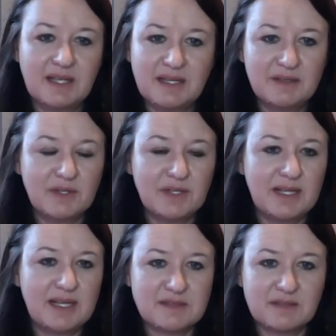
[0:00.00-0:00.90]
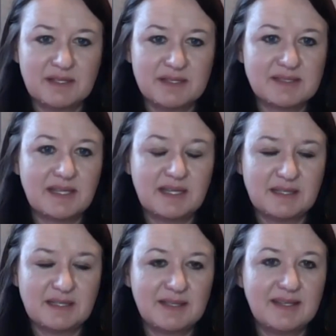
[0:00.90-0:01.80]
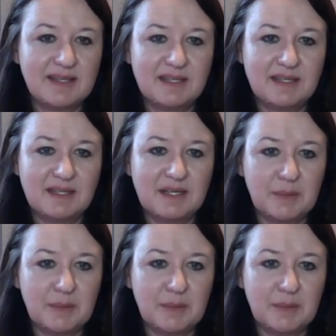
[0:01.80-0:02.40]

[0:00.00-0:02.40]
ingredient hazard list, and the